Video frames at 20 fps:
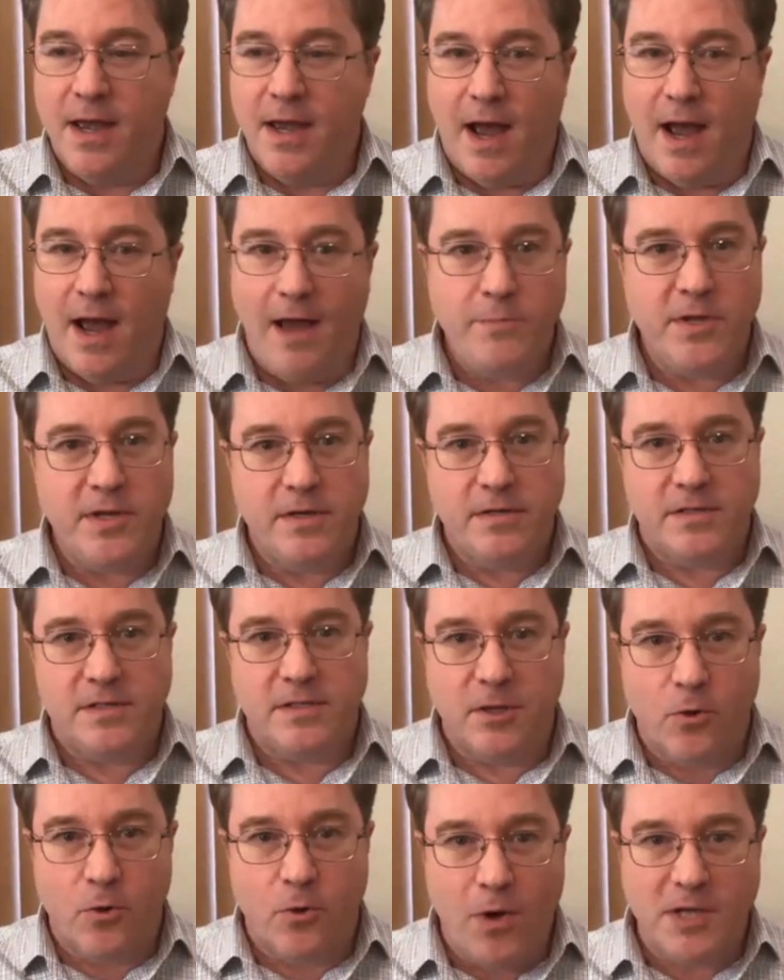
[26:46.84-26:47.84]
I've been
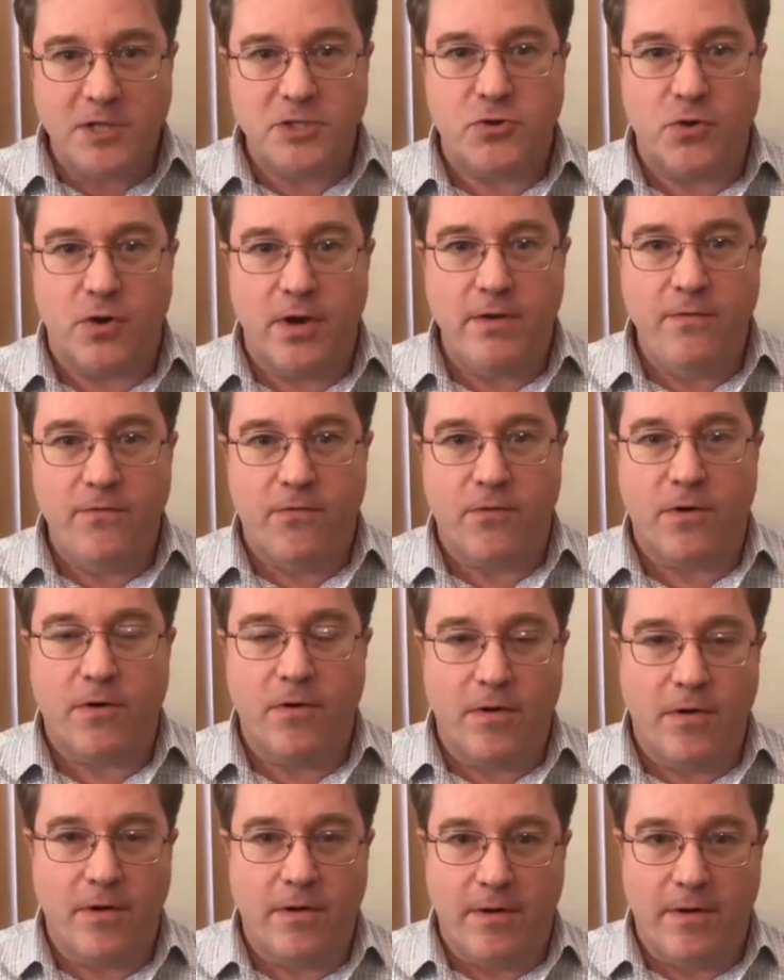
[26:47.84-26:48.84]
sequestering for
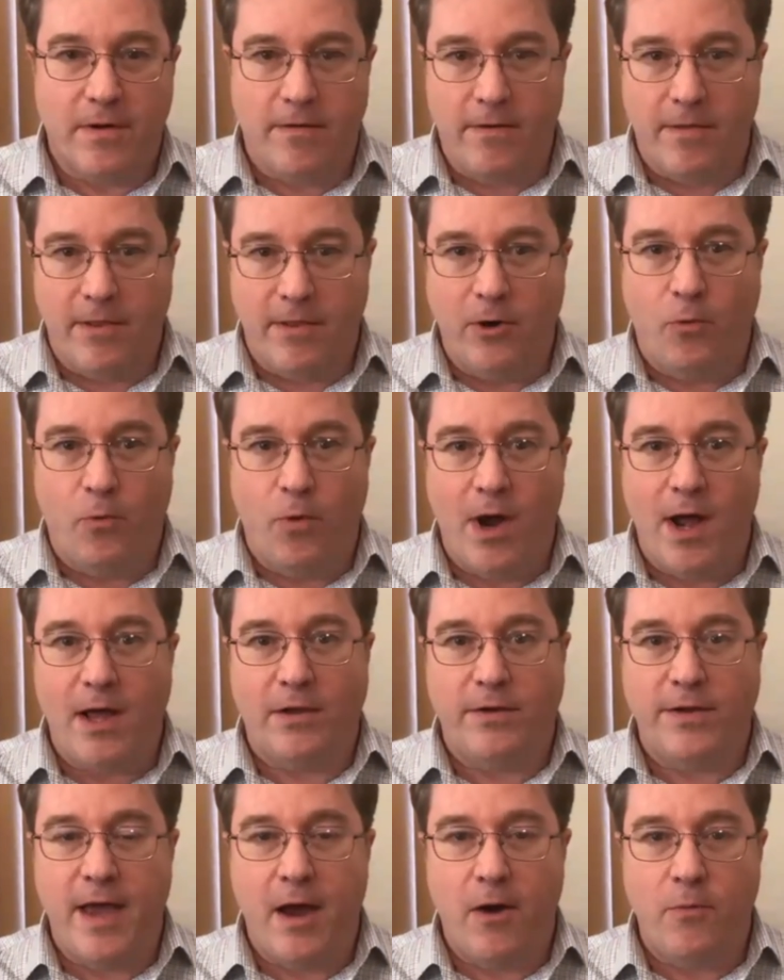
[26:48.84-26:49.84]
a little while
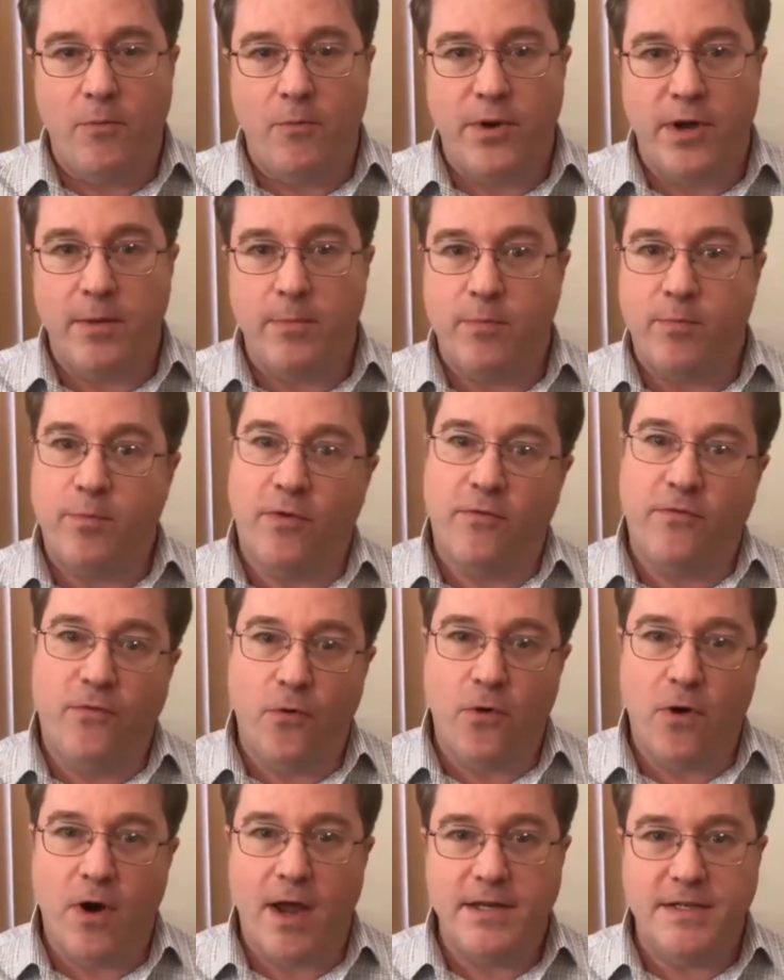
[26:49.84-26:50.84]
now, but
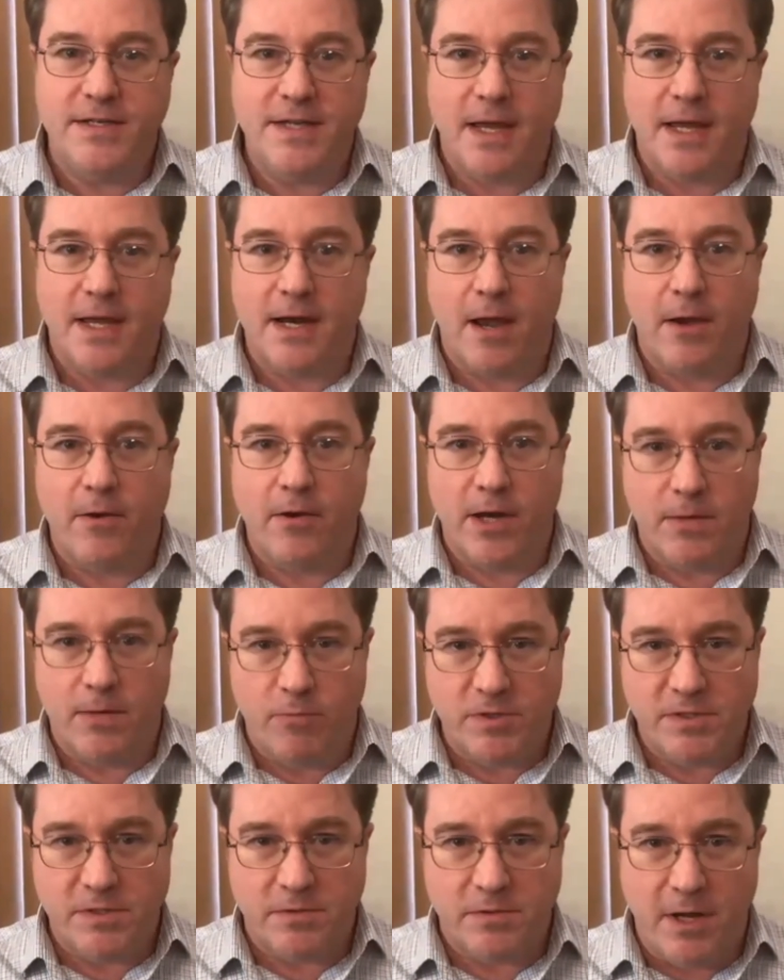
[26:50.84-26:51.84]
before I did, it
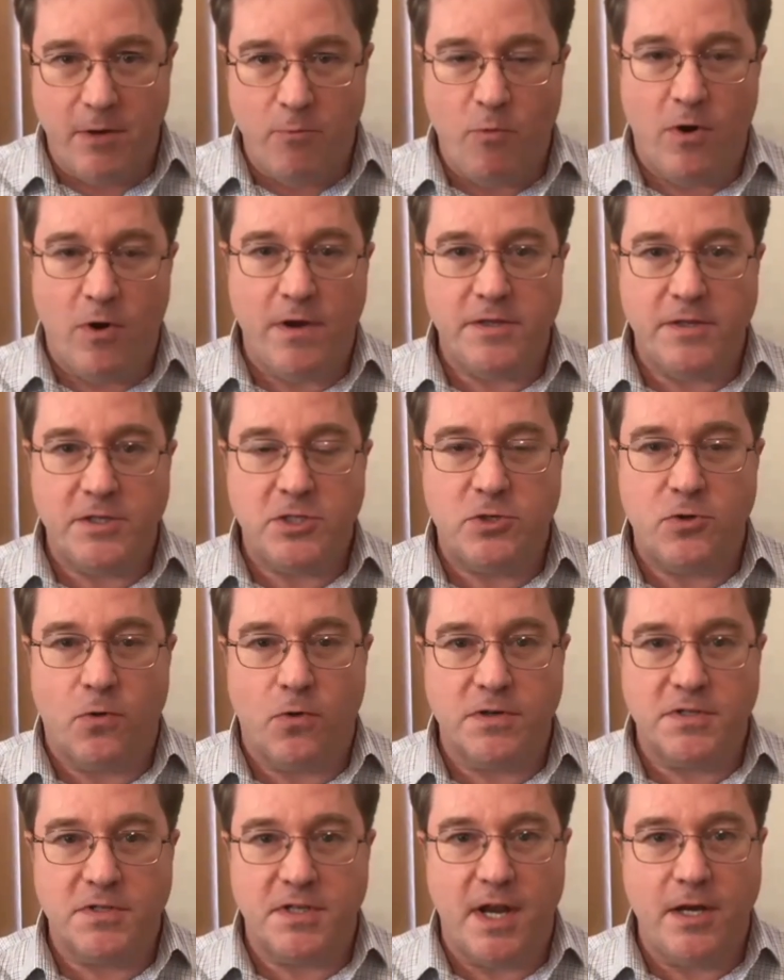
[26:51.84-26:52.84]
was in one of the
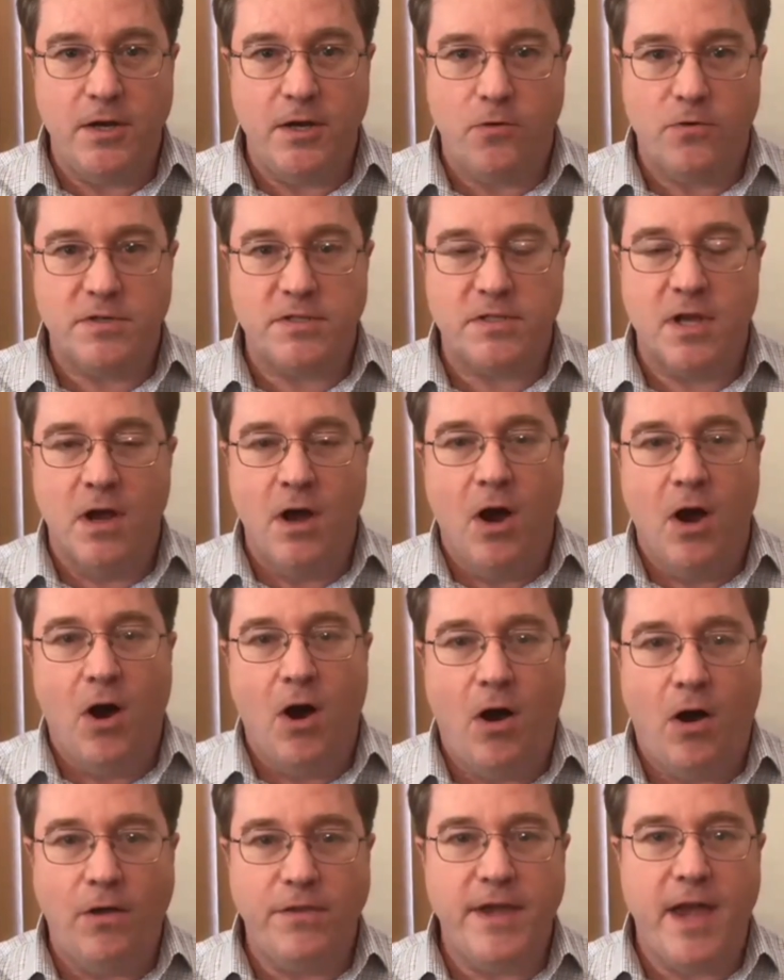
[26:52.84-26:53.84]
stores, and I noticed
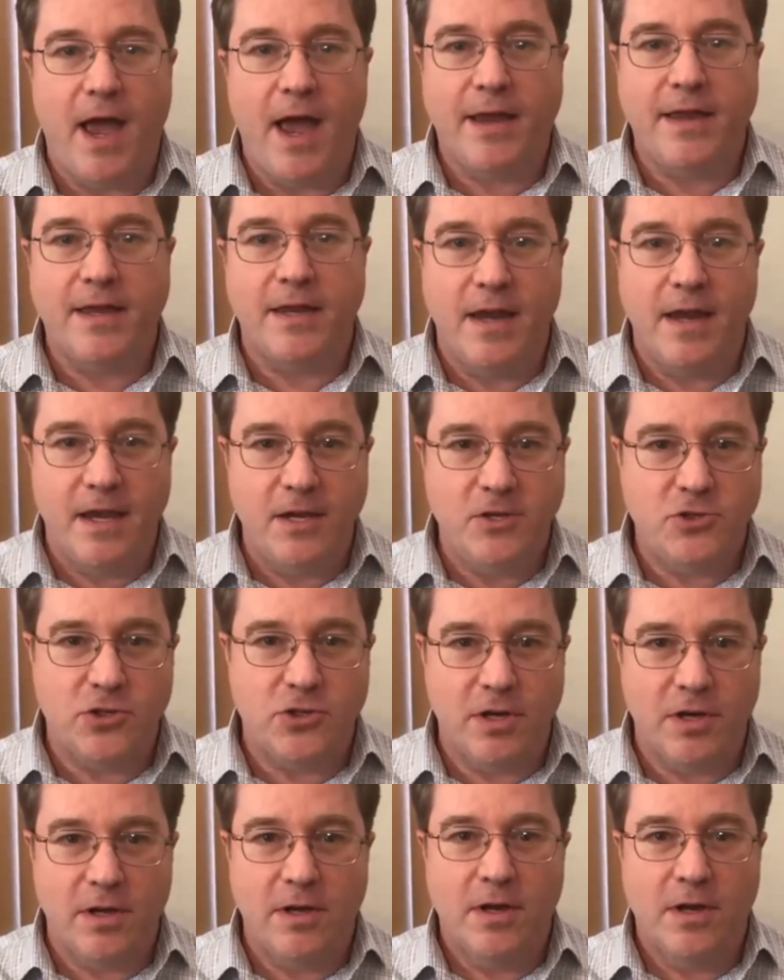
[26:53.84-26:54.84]
all the
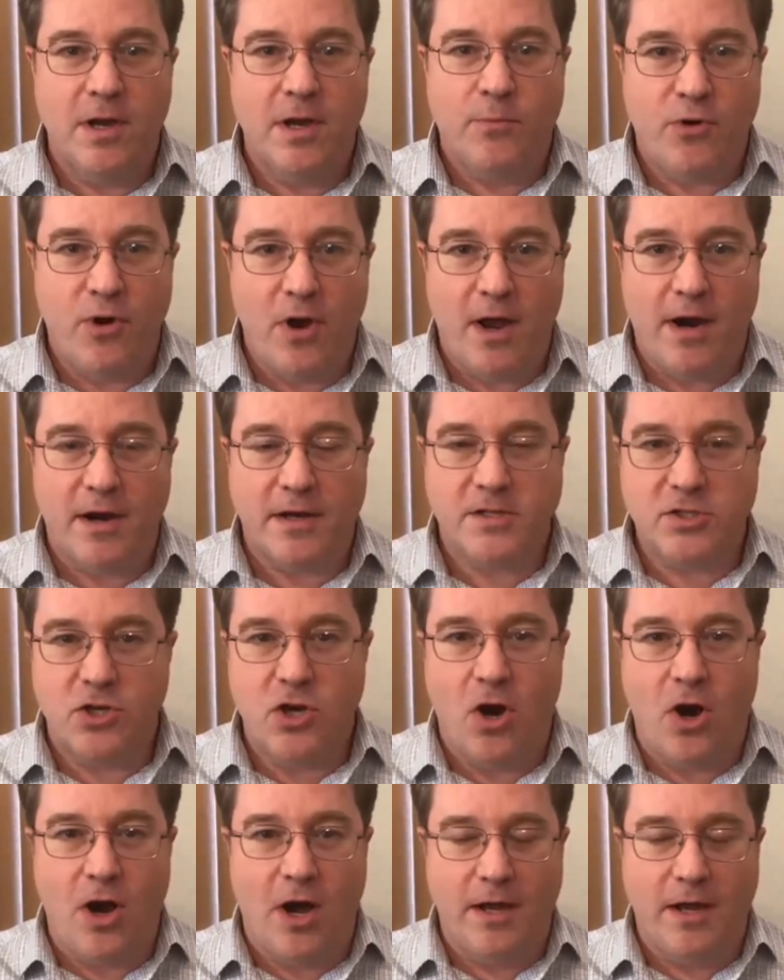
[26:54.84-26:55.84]
echinacea products
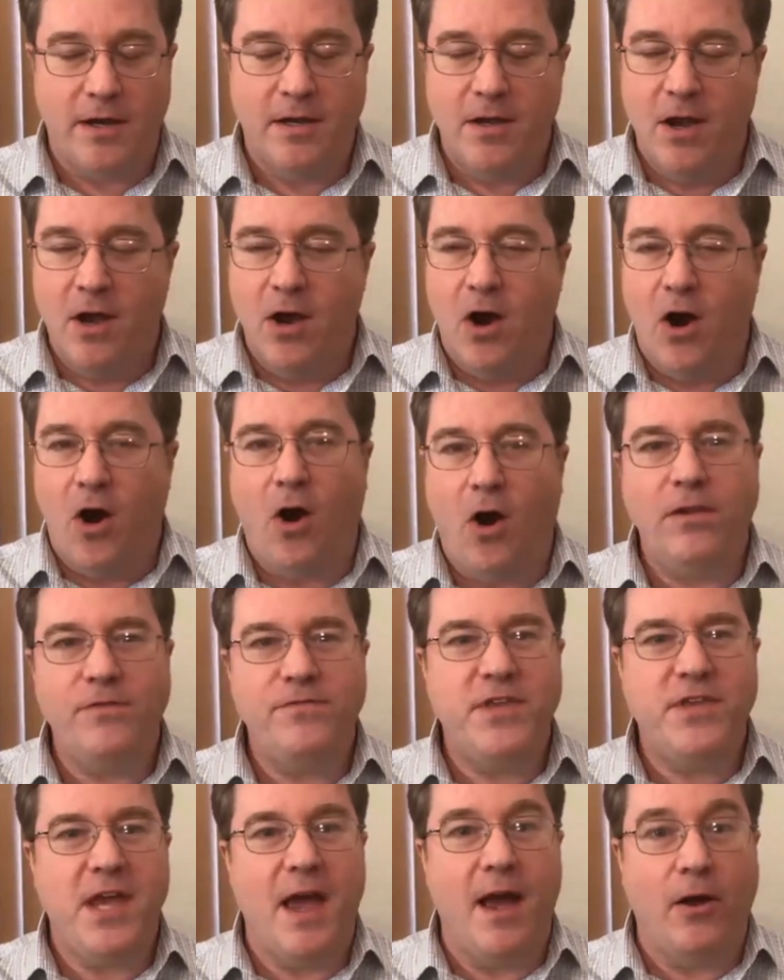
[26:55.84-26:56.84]
gone, all of
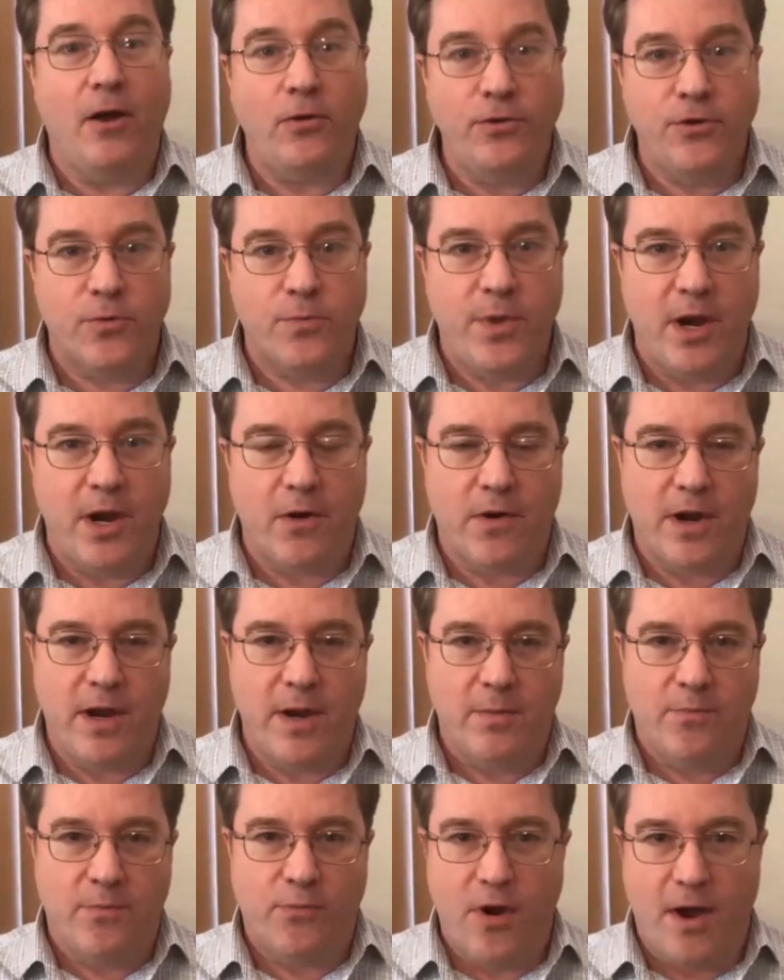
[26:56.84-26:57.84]
the elderberry
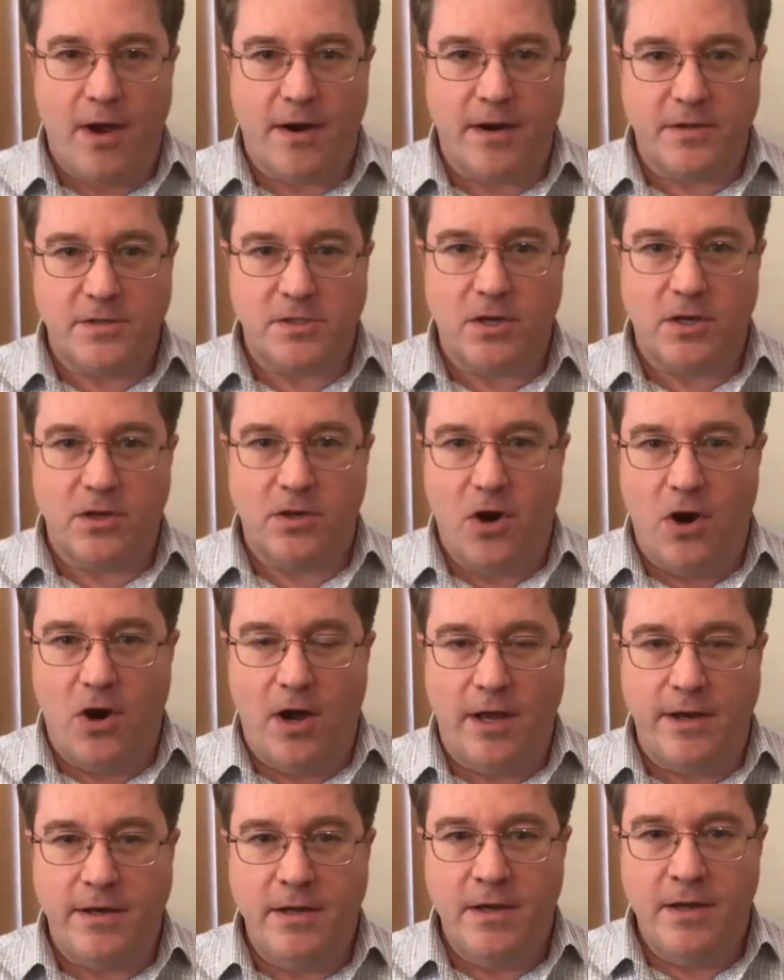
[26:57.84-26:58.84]
products
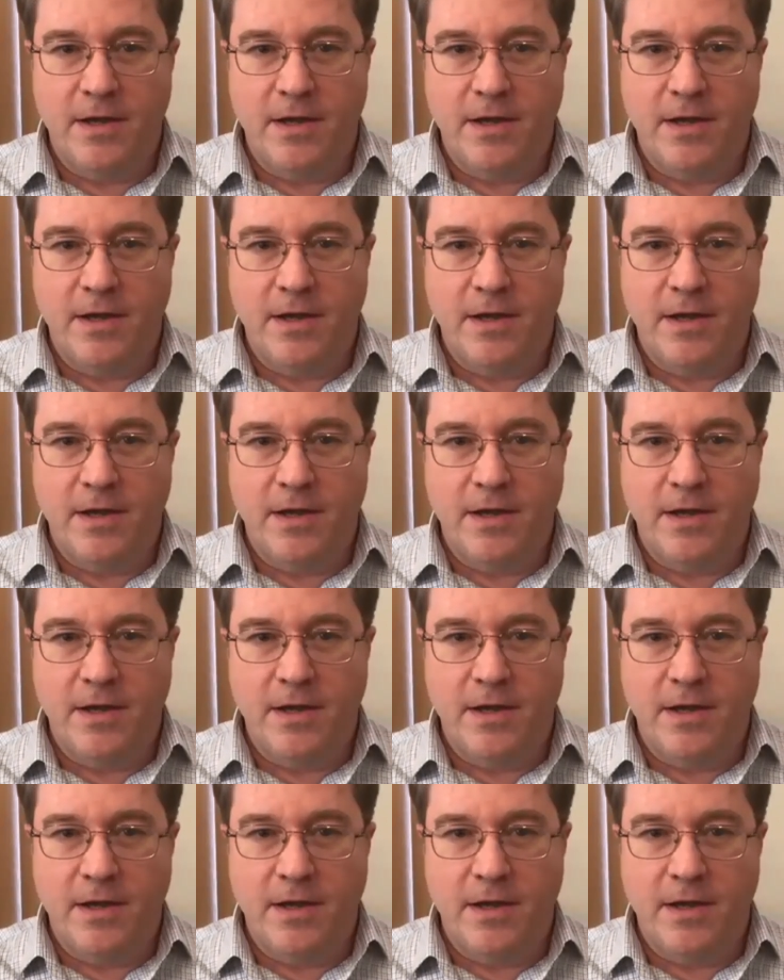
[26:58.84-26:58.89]
gone.